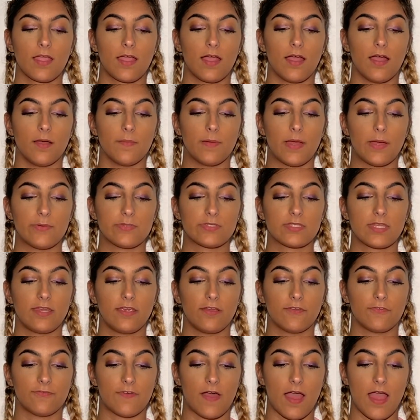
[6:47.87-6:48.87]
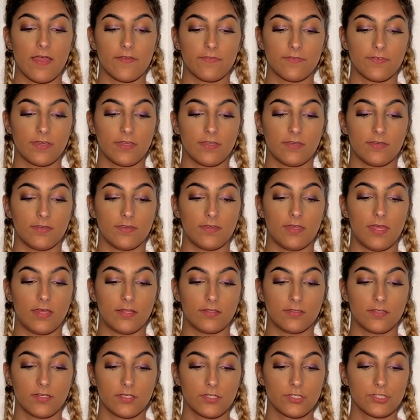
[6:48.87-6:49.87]
I was getting a 5 in
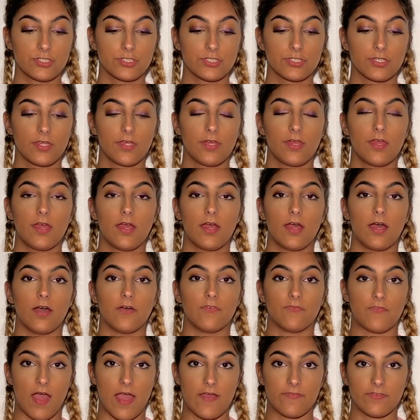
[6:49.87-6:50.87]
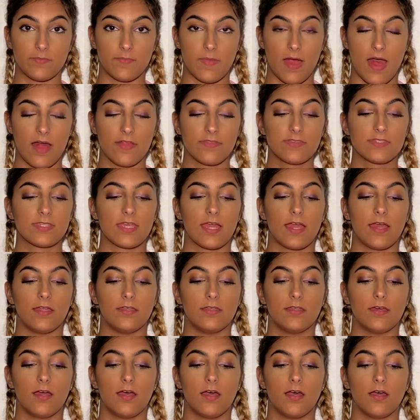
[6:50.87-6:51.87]
English, a 5 in maths,
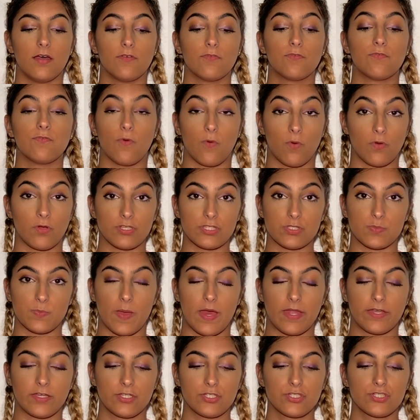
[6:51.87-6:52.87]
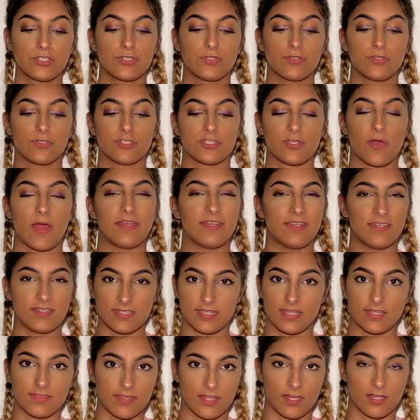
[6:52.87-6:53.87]
and a 4 in Spanish, so I need
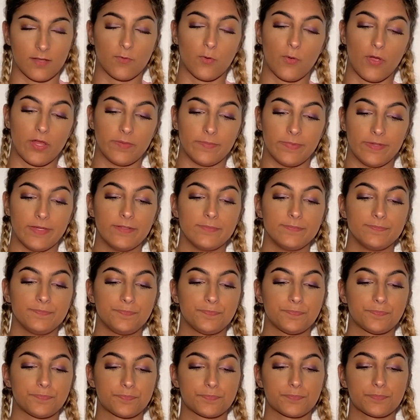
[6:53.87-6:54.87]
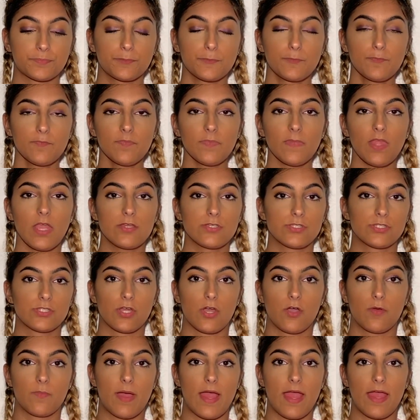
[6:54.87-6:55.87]
to get that up quite a bit.
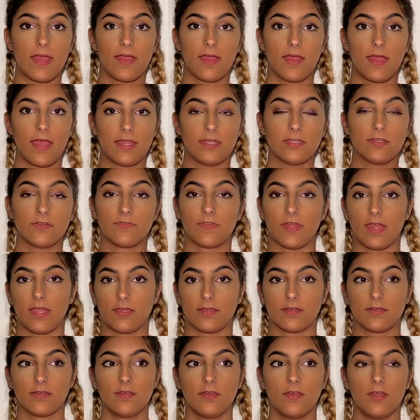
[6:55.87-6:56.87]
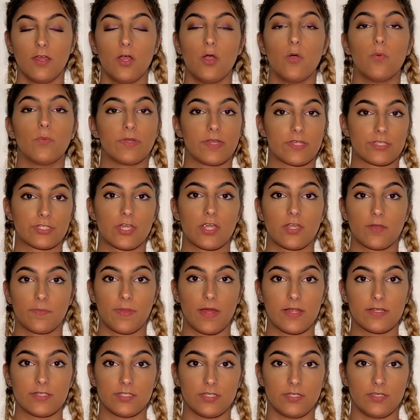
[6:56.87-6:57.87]
So my end of when I started
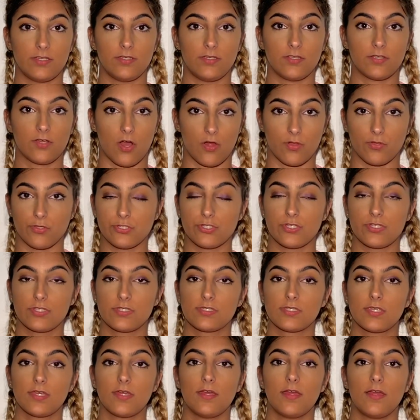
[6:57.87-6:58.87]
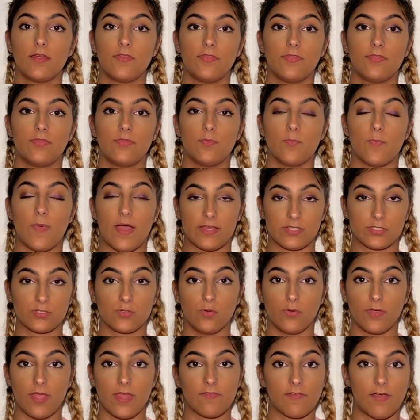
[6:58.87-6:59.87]
applying to colleges, my
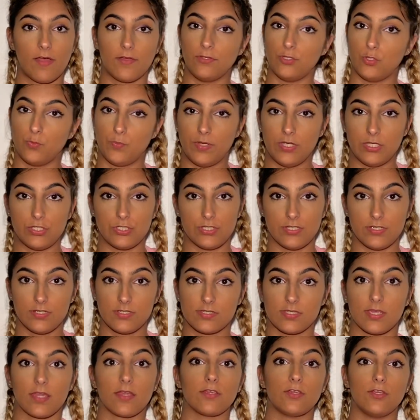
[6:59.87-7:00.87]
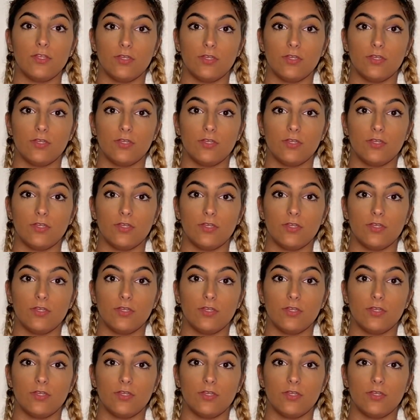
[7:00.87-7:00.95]
school gave out UPGs, like